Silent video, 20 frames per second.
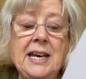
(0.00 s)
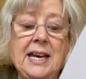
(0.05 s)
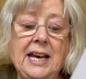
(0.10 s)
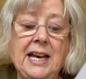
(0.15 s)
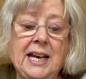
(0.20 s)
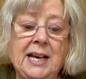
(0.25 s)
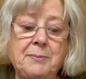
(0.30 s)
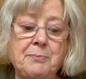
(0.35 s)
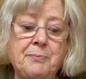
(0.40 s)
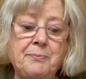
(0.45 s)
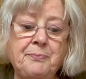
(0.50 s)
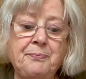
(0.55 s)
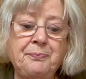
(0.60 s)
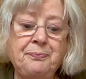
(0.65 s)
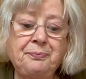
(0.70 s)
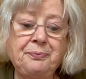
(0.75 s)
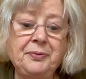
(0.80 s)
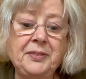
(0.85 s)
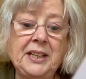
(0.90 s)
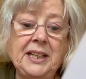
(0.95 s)

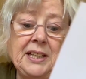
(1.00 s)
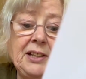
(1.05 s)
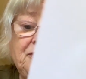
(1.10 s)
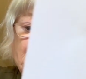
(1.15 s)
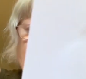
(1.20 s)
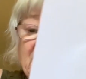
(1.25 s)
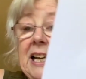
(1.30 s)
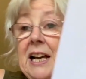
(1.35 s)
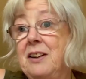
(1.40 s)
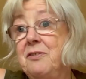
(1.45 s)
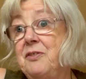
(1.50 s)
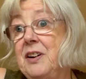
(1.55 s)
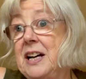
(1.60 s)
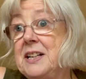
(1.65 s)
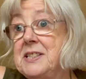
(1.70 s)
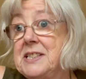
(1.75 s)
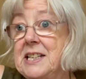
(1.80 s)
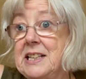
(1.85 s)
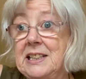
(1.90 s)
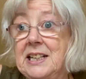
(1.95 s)
If I had
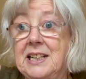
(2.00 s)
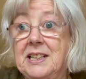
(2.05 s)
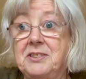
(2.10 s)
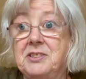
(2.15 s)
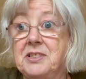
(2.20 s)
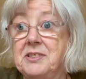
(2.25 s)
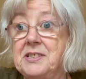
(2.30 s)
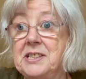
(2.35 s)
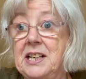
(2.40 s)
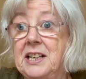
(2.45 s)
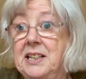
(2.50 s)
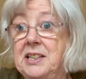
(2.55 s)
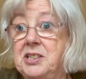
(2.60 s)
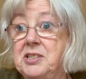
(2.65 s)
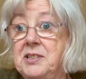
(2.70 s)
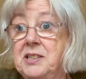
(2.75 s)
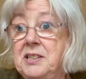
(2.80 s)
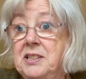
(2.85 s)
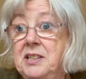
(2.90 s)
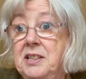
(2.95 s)
vasculitis,
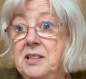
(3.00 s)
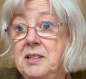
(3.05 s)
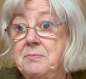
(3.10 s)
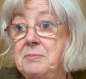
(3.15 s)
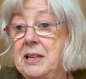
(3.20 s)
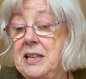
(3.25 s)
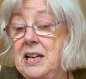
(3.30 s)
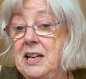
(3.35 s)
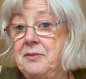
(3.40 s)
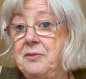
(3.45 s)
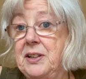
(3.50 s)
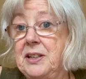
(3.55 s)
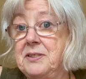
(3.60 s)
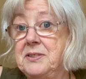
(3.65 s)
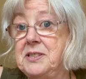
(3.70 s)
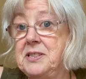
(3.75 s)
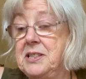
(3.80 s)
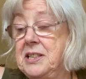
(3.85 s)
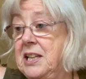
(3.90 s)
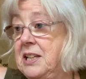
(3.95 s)
I'd be having
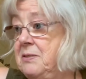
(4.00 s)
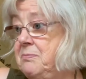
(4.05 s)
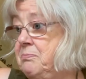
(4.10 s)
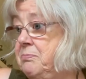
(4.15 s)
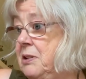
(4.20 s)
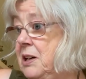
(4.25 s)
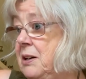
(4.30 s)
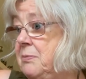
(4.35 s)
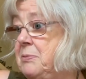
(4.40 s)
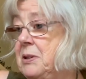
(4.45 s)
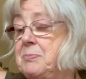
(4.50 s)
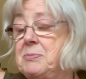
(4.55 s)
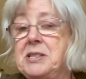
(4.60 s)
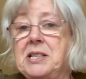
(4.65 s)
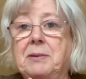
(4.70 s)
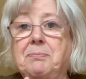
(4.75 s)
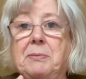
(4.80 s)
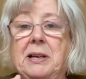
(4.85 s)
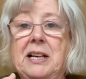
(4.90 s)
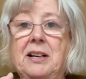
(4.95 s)
skin problems,
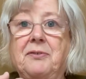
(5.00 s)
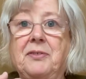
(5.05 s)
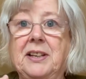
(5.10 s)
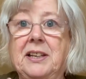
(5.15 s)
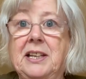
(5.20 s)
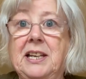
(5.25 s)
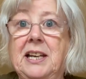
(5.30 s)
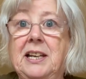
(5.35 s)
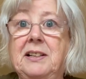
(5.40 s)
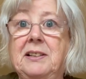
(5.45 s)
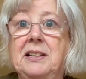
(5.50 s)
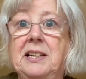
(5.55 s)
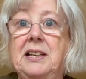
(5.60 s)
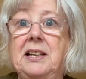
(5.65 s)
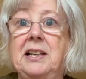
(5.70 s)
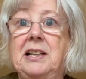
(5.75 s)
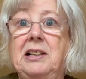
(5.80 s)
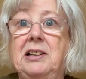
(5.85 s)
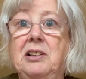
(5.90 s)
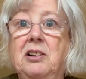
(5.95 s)
I'd be having
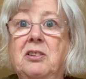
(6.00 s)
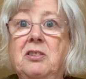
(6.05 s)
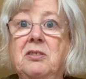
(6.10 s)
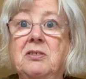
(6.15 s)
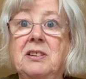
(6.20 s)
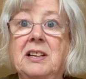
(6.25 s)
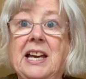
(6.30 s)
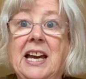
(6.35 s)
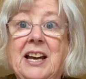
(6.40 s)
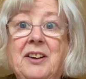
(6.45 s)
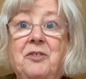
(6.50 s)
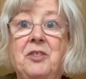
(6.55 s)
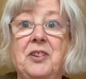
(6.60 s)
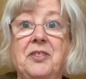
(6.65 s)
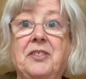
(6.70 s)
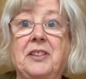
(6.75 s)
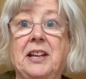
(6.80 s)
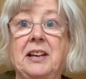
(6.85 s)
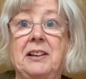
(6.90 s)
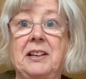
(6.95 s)
kidney, lung,
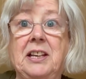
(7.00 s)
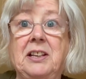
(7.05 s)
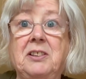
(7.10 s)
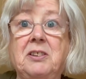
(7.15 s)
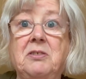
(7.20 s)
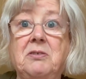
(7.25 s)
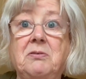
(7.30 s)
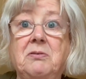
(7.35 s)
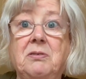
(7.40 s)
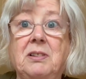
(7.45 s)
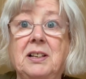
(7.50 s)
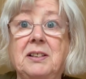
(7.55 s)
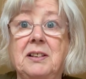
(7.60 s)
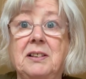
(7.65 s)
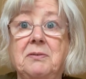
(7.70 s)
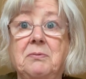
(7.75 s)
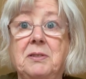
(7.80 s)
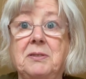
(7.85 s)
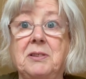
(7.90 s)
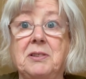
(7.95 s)
everything,
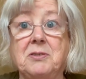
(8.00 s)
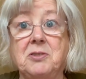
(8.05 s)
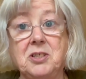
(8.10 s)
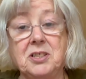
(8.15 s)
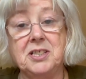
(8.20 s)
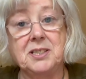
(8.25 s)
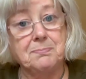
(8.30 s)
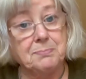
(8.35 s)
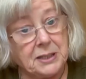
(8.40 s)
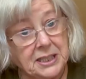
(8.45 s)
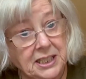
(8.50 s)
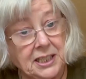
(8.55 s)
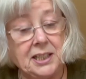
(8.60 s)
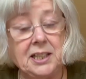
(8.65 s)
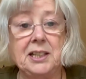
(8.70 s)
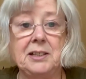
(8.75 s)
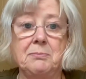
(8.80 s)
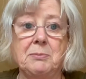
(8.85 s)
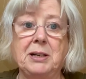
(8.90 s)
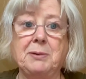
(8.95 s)
it wouldn't just be
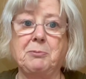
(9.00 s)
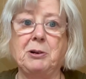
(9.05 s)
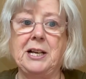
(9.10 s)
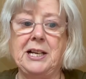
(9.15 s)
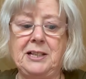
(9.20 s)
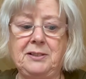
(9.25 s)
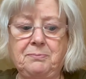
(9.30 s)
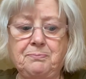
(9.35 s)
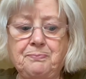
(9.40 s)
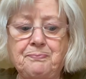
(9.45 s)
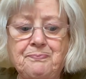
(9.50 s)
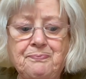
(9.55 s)
in my brain.